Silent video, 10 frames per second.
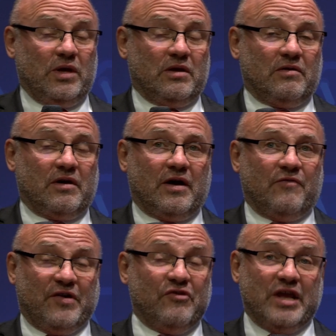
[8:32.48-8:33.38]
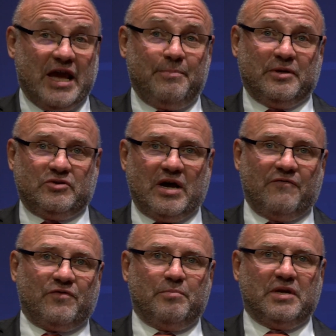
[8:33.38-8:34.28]
we are very happy to
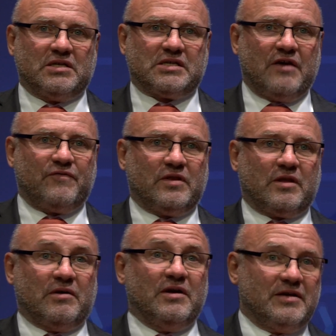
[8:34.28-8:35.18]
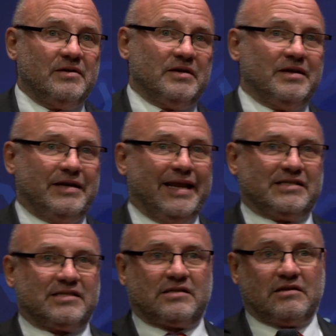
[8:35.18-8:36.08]
have the BASF on the
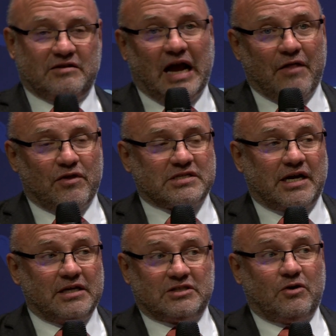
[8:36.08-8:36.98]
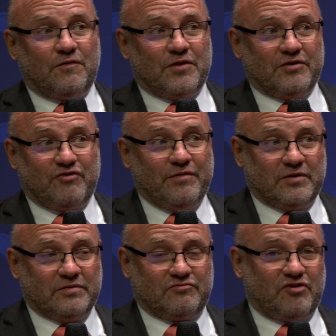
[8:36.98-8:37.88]
next other side of the
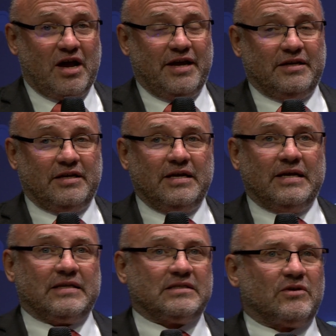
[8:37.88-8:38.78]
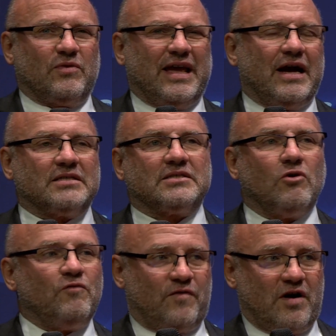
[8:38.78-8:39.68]
river, Rhine. So they are
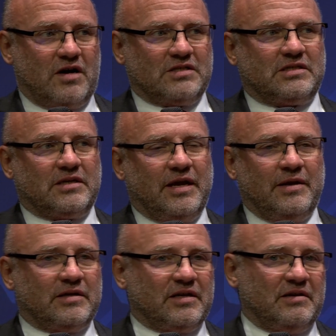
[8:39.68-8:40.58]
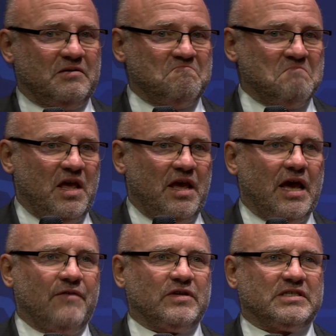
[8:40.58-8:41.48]
so fast and
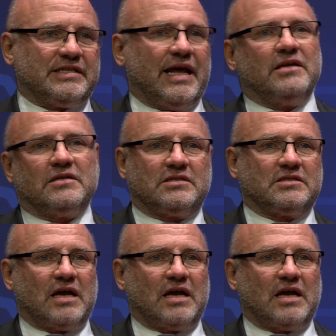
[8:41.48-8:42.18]
have a standard,